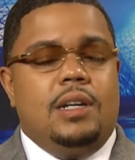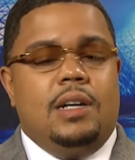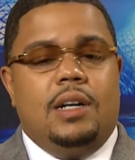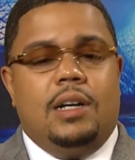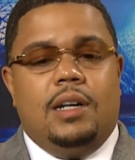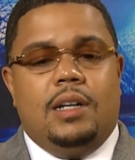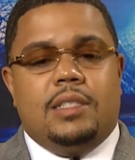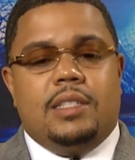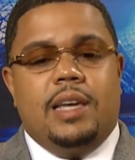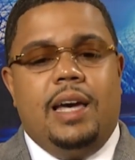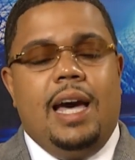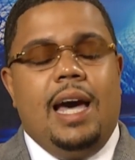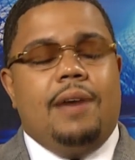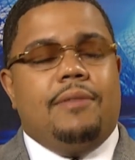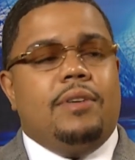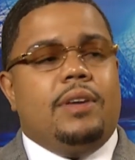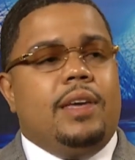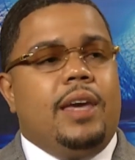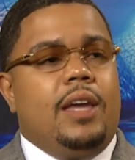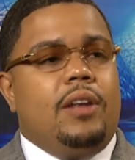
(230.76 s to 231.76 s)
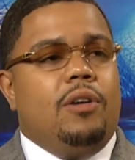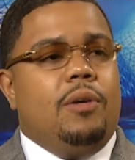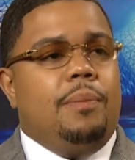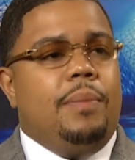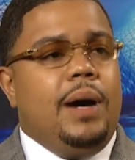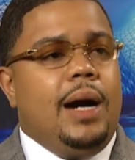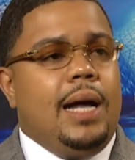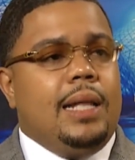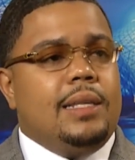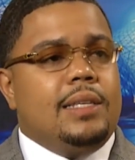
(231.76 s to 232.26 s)
uh, to advocate on
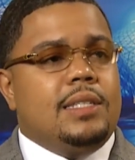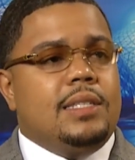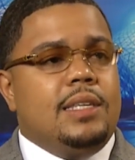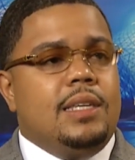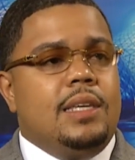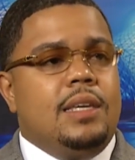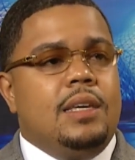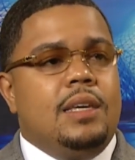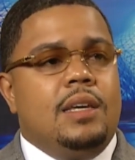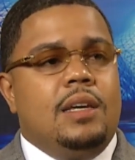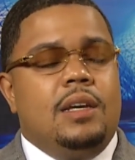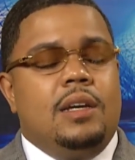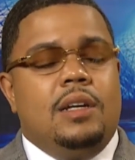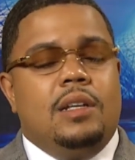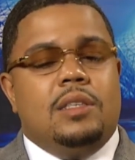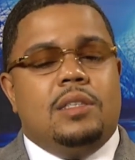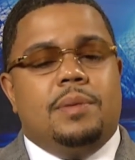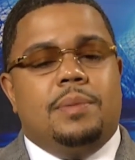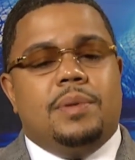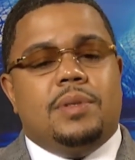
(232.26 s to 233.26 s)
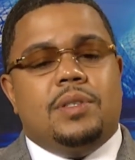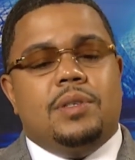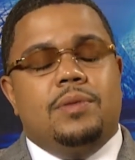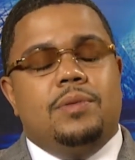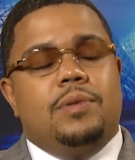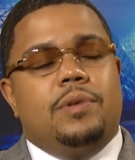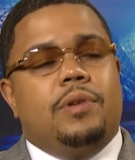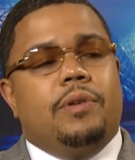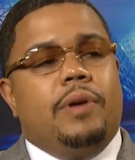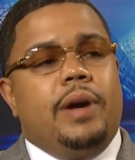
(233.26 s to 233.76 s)
policy, to
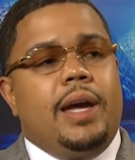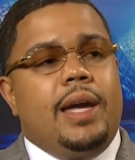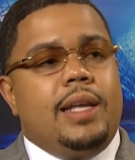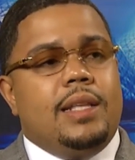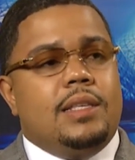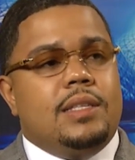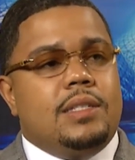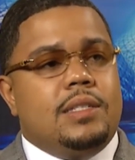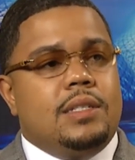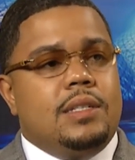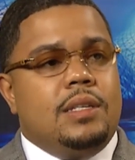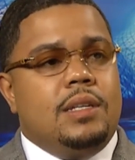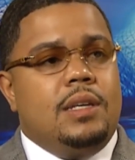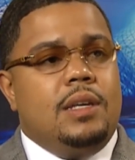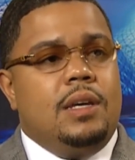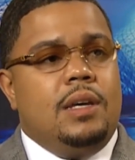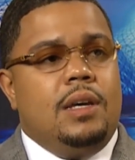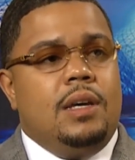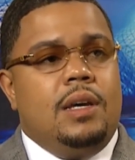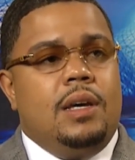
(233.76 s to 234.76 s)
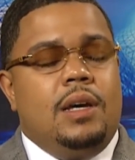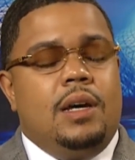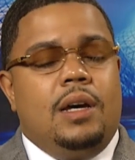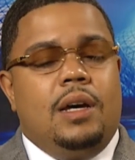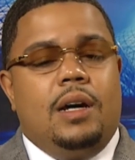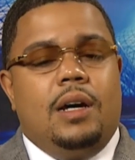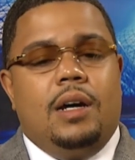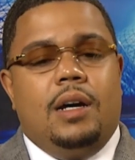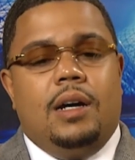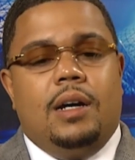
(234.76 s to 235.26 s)
pursue grants,
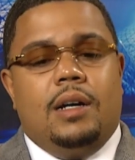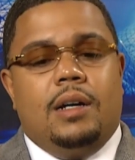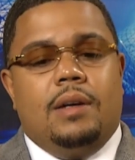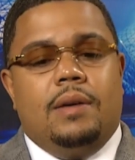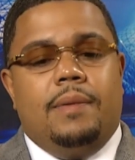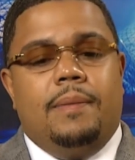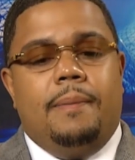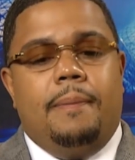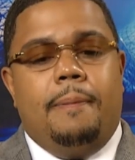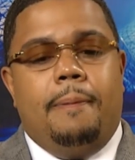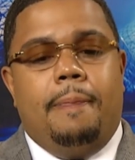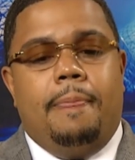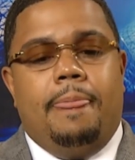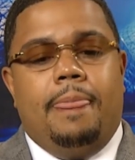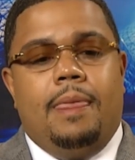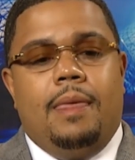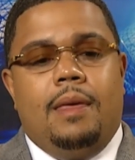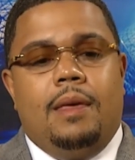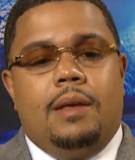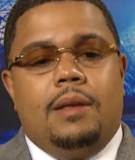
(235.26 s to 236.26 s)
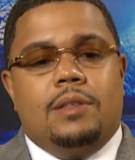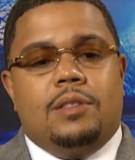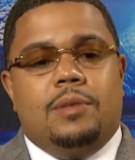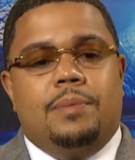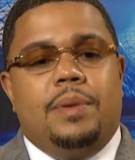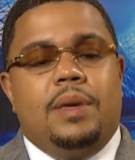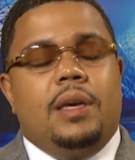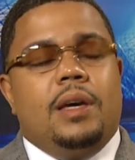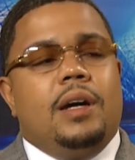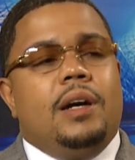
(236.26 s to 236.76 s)
uh, to
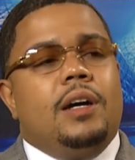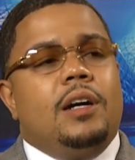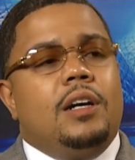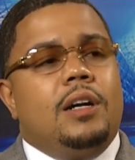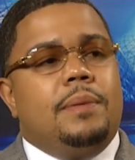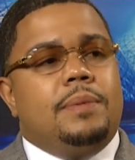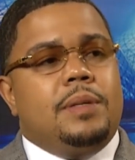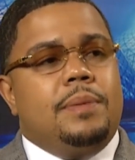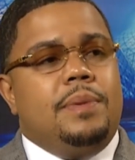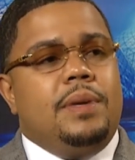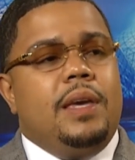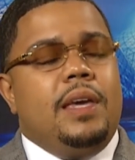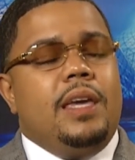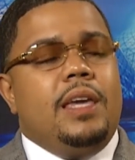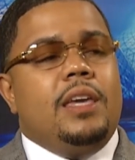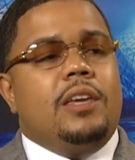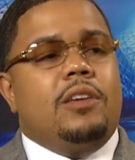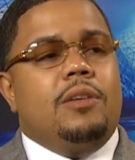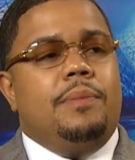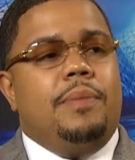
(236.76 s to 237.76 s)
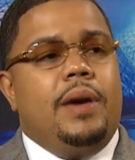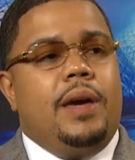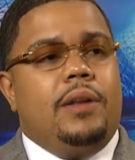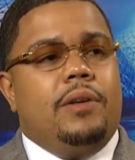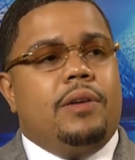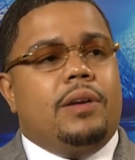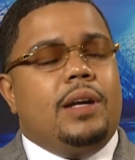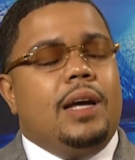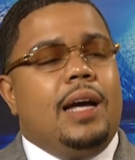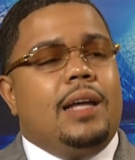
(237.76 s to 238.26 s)
be a hub, to be an
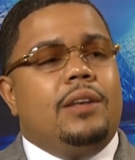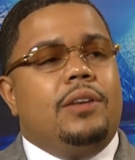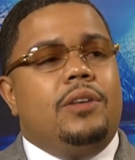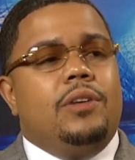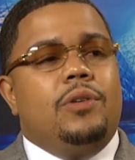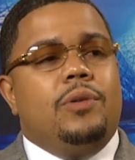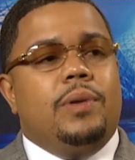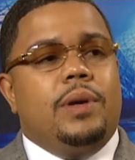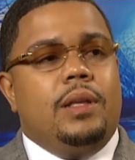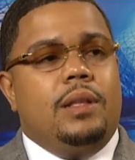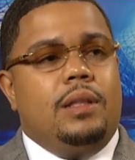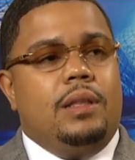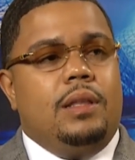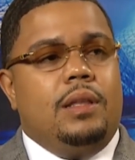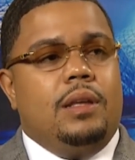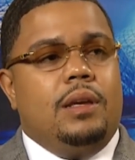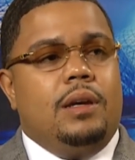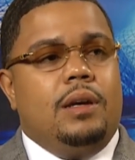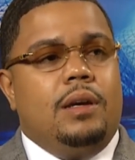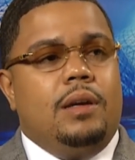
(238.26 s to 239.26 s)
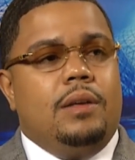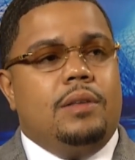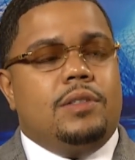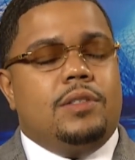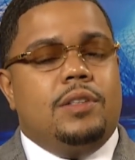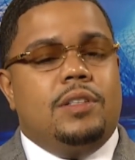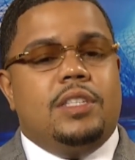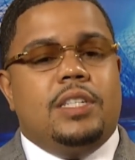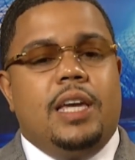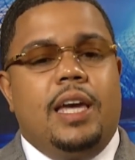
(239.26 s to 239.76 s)
incubator, conduit
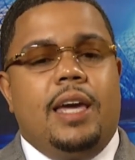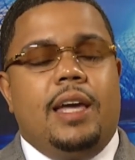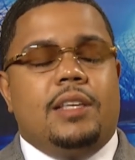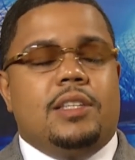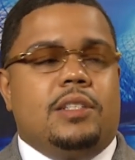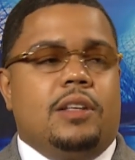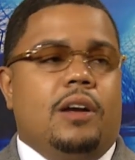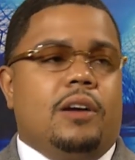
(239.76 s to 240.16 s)
to change in